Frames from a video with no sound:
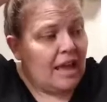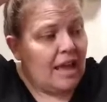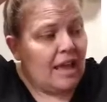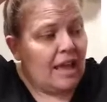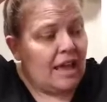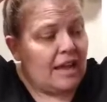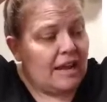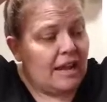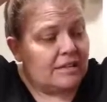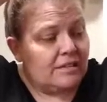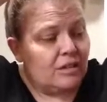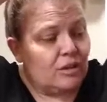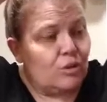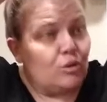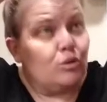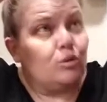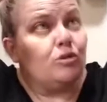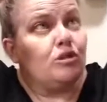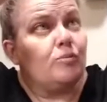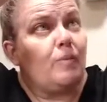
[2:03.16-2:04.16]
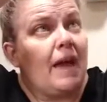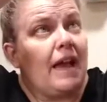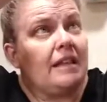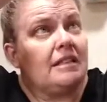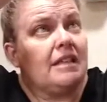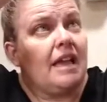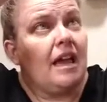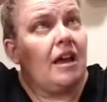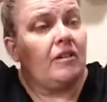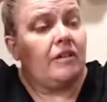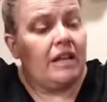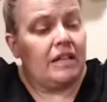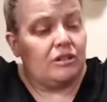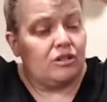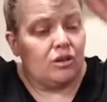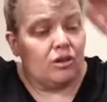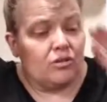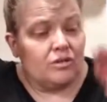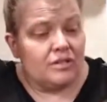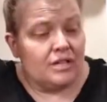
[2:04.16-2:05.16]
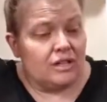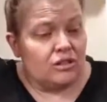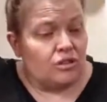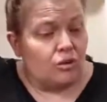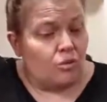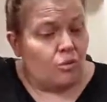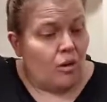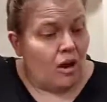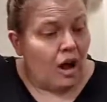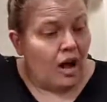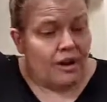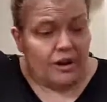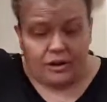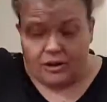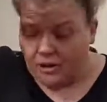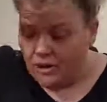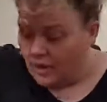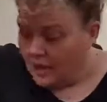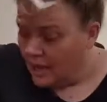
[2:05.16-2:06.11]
And as it cools back down, it turns into water.